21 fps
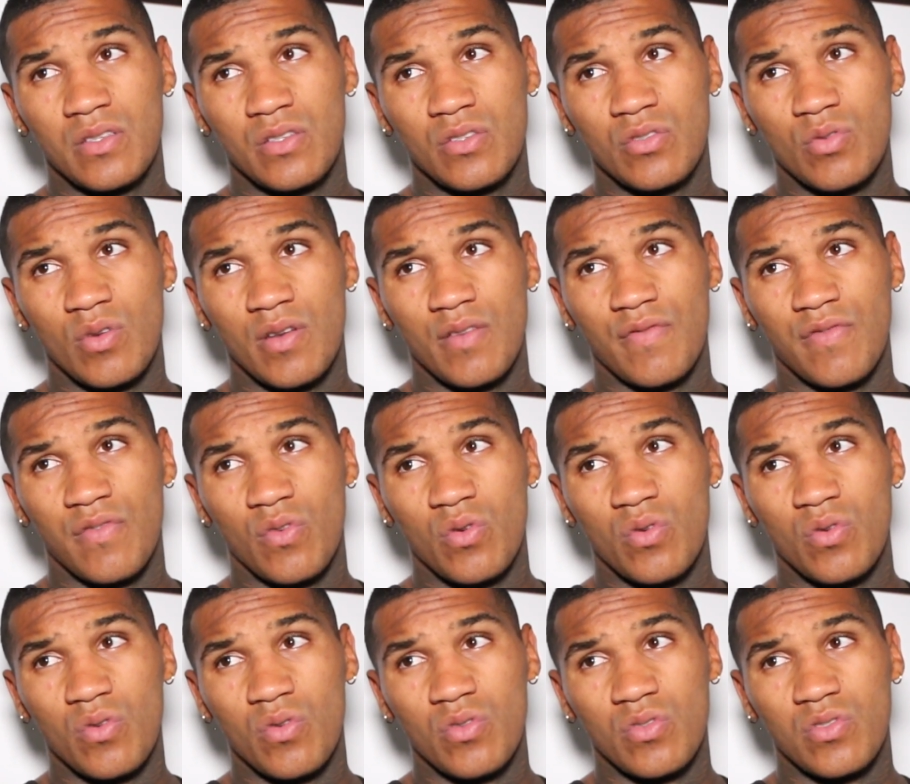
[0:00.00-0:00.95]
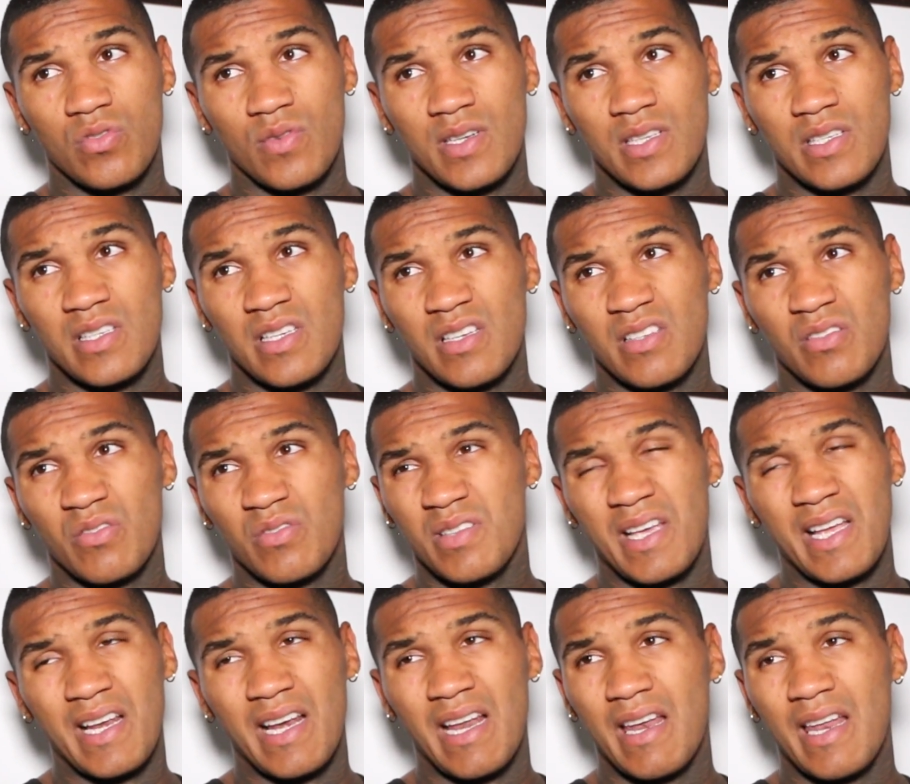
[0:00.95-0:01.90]
twenty-four, twenty-six or
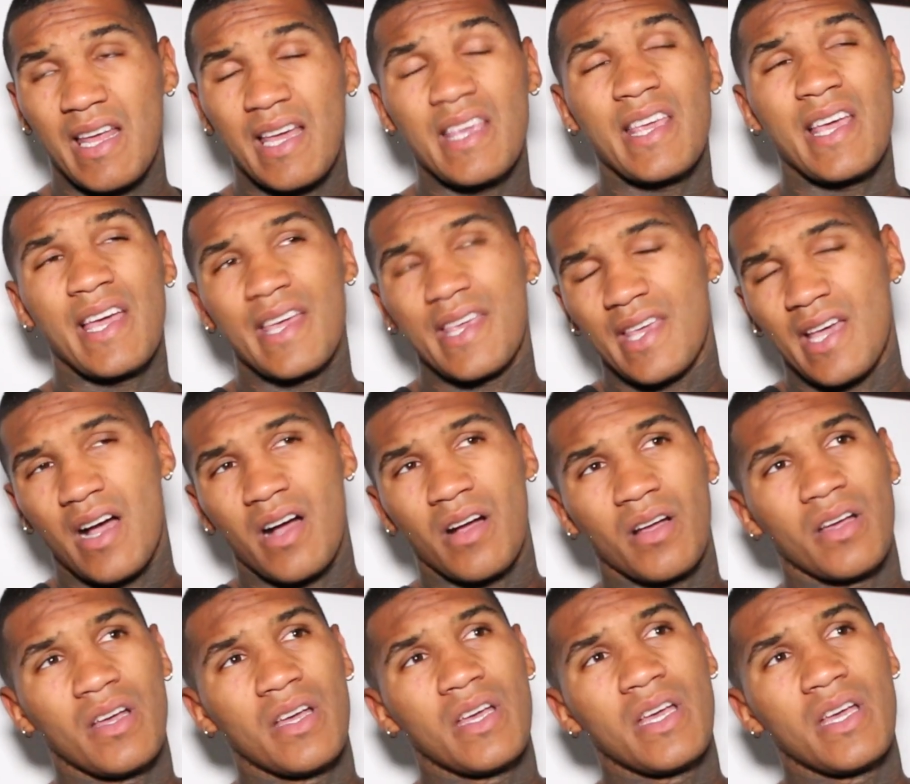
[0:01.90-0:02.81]
something like that, yeah, young.